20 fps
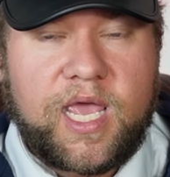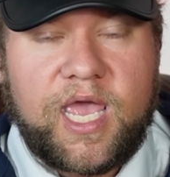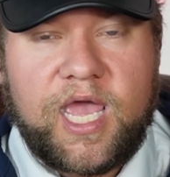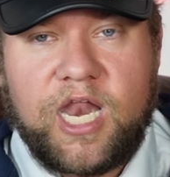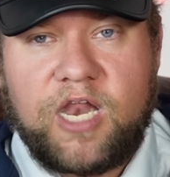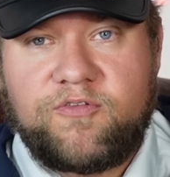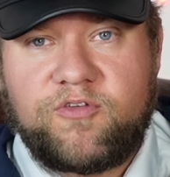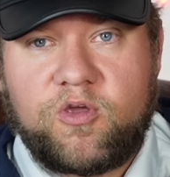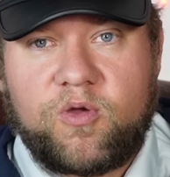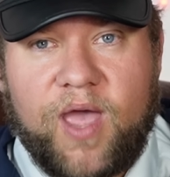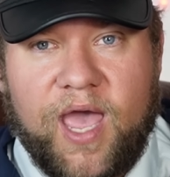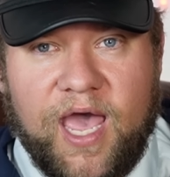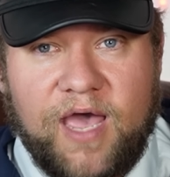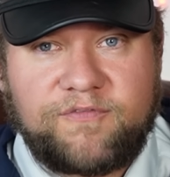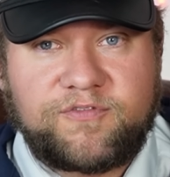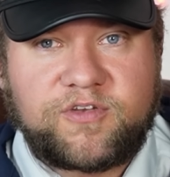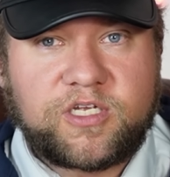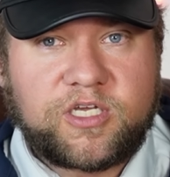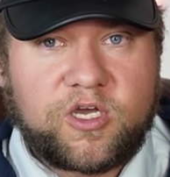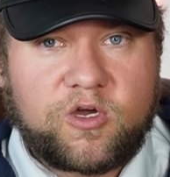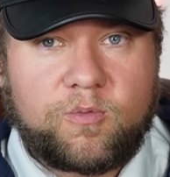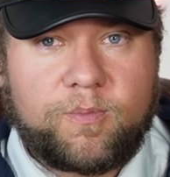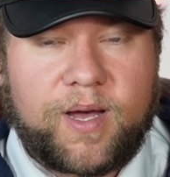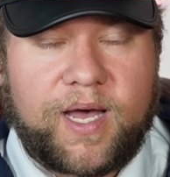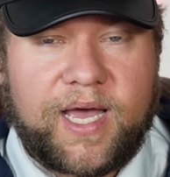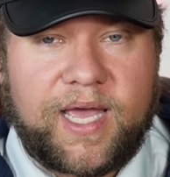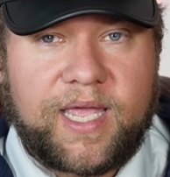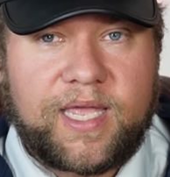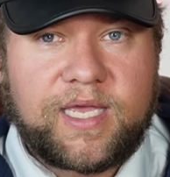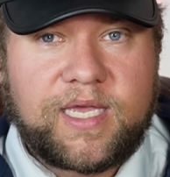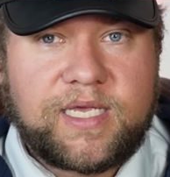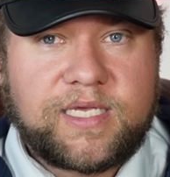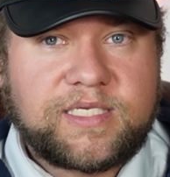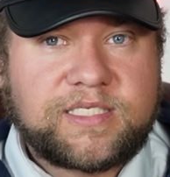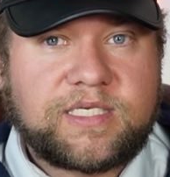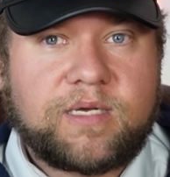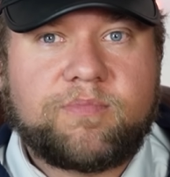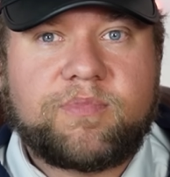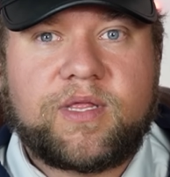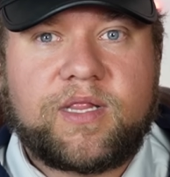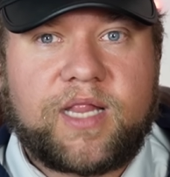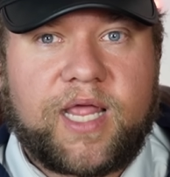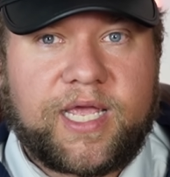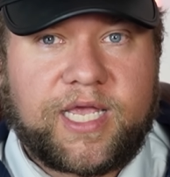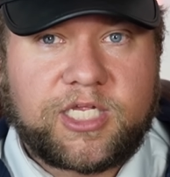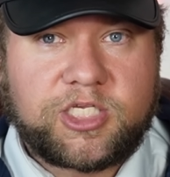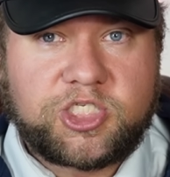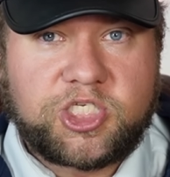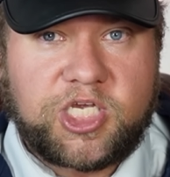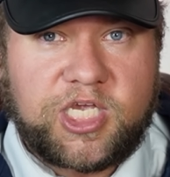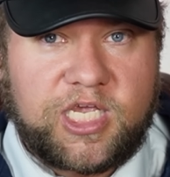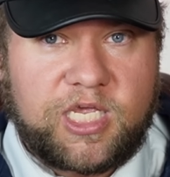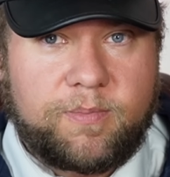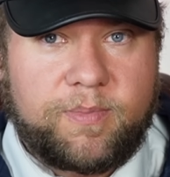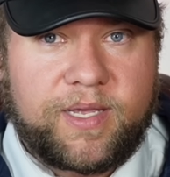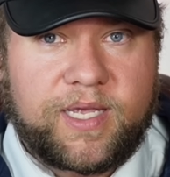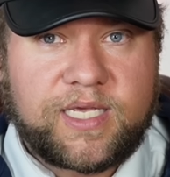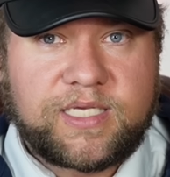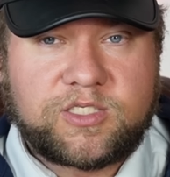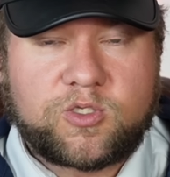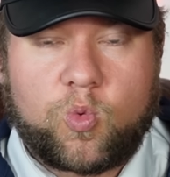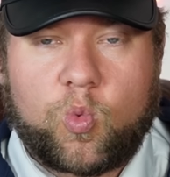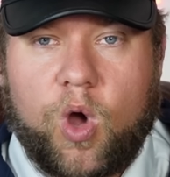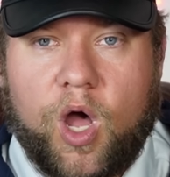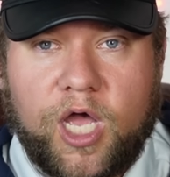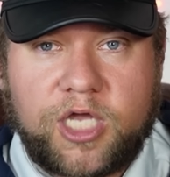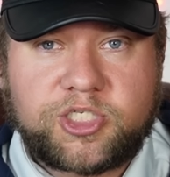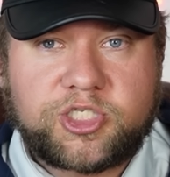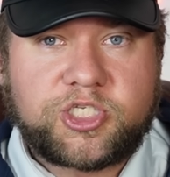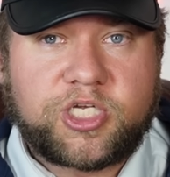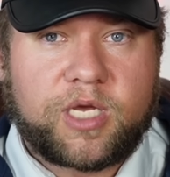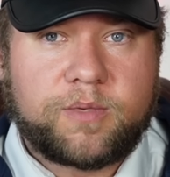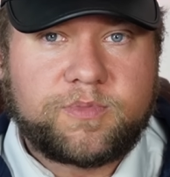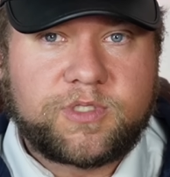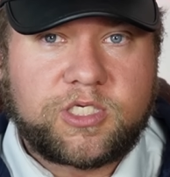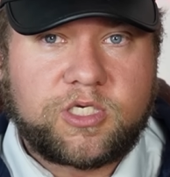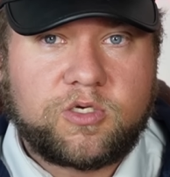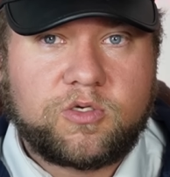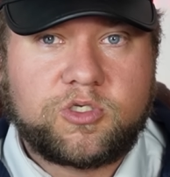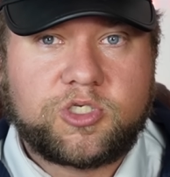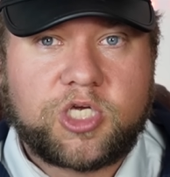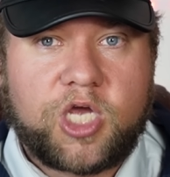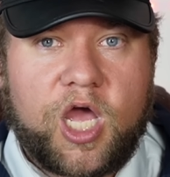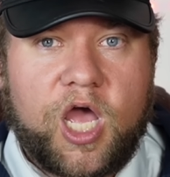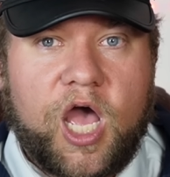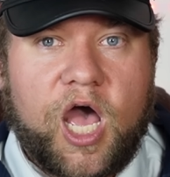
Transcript: And if you have to go buy something like a GE because the wash tub's huge,